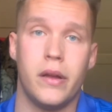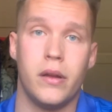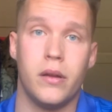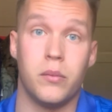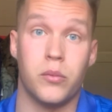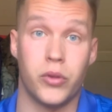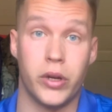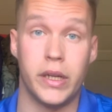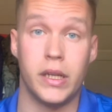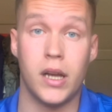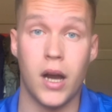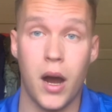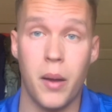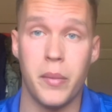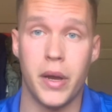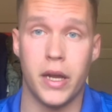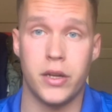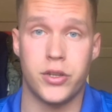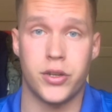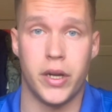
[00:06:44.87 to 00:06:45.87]
Marine
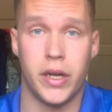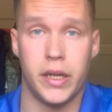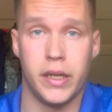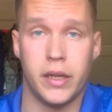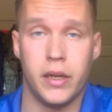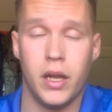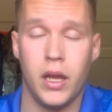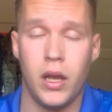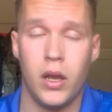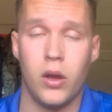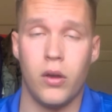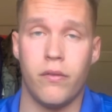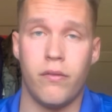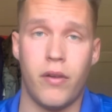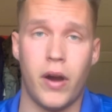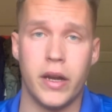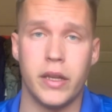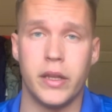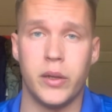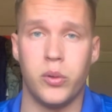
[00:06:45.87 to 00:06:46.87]
combat training,
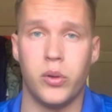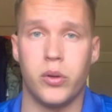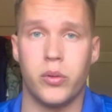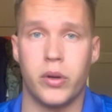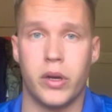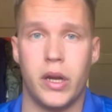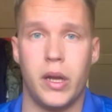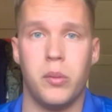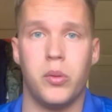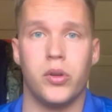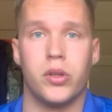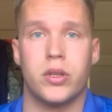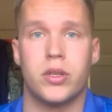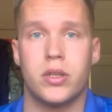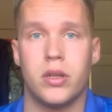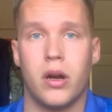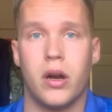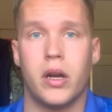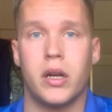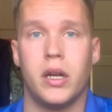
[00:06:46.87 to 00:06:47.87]
finally when we were able to
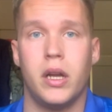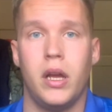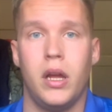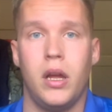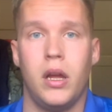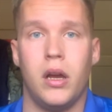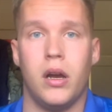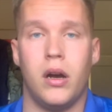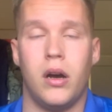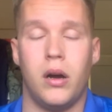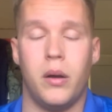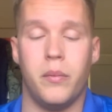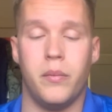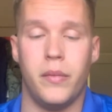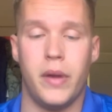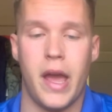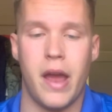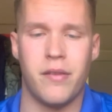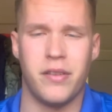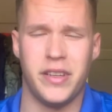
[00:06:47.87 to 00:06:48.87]
start,
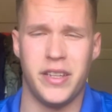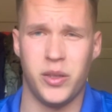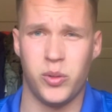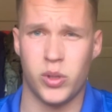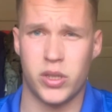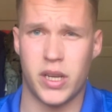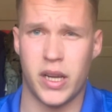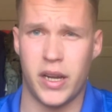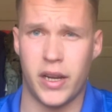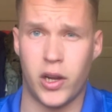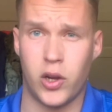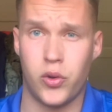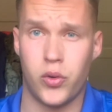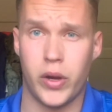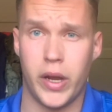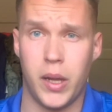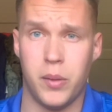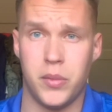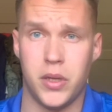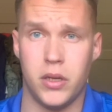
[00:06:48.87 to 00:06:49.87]
everything was kind of
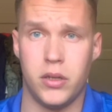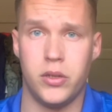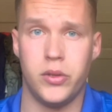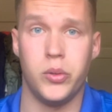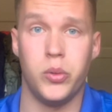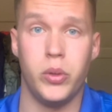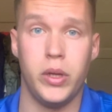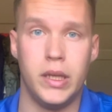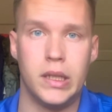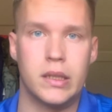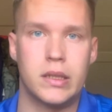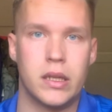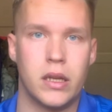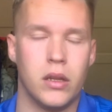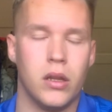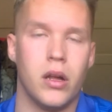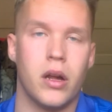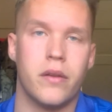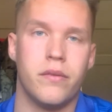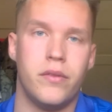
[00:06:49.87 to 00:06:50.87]
crammed in 2 weeks and
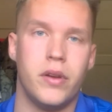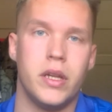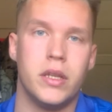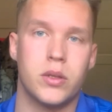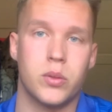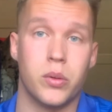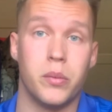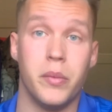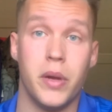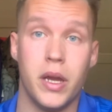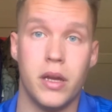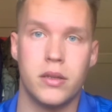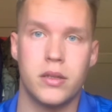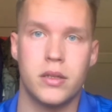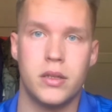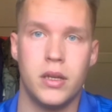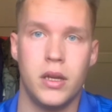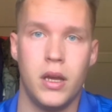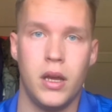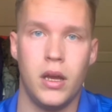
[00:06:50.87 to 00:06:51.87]
a lot of events were
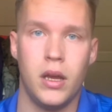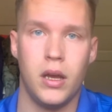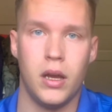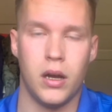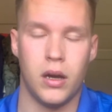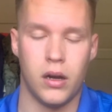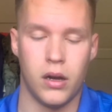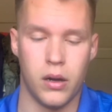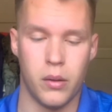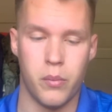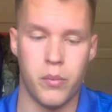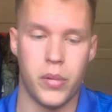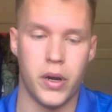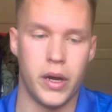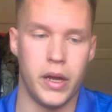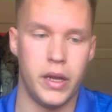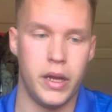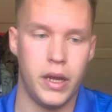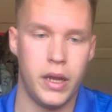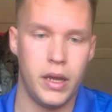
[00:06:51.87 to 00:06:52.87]
missed.
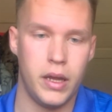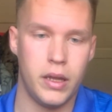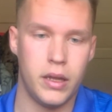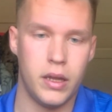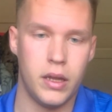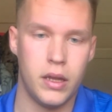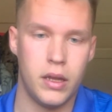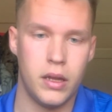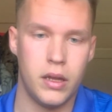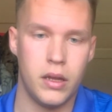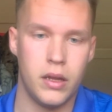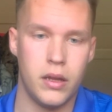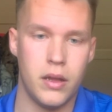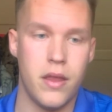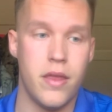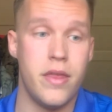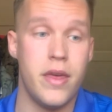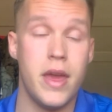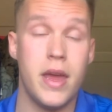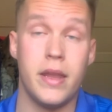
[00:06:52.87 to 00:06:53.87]
But
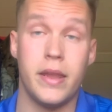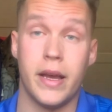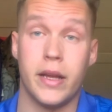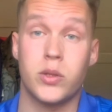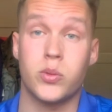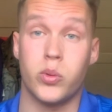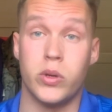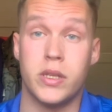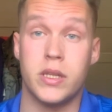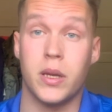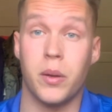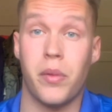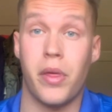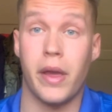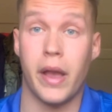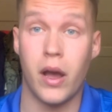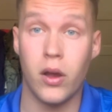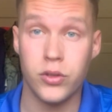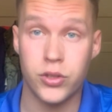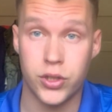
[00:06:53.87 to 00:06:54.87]
then that's when
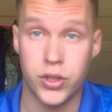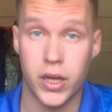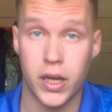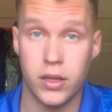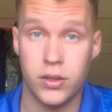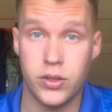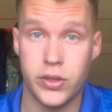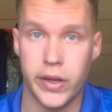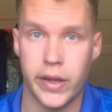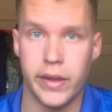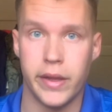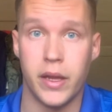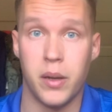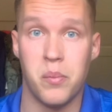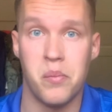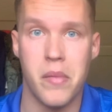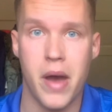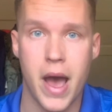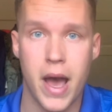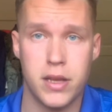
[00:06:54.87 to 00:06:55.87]
something else changed, and
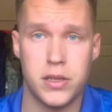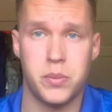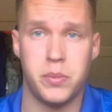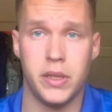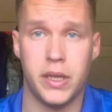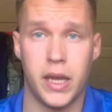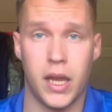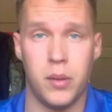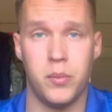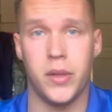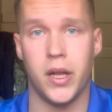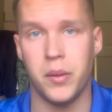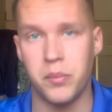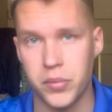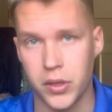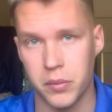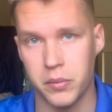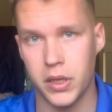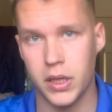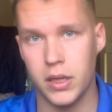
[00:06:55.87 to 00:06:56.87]
then masks became
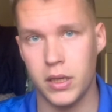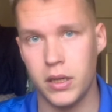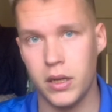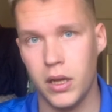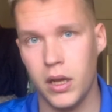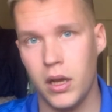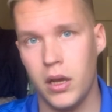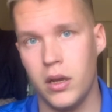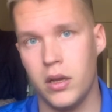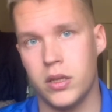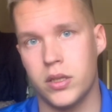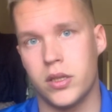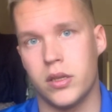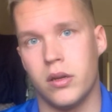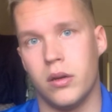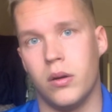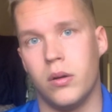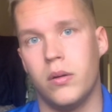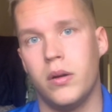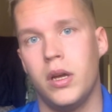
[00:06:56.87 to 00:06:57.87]
implemented.
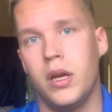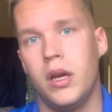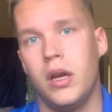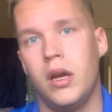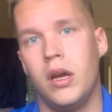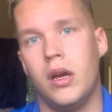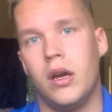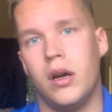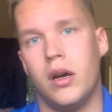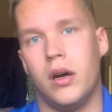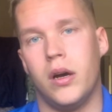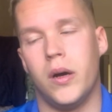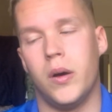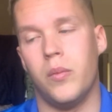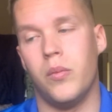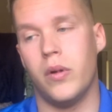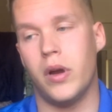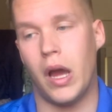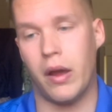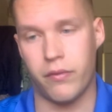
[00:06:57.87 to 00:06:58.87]
So
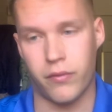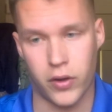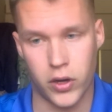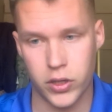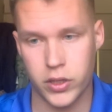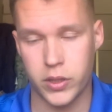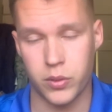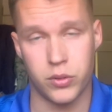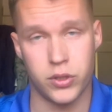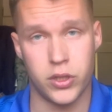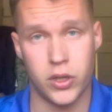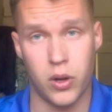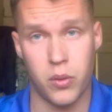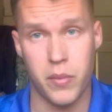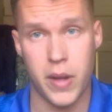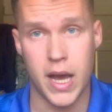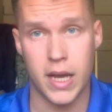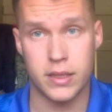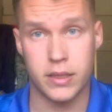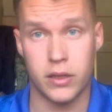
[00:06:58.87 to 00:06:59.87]
at first there was no
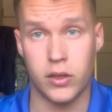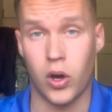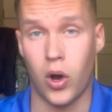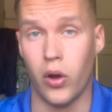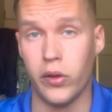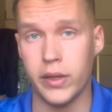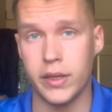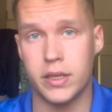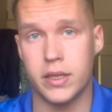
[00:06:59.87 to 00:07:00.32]
masks, and all of a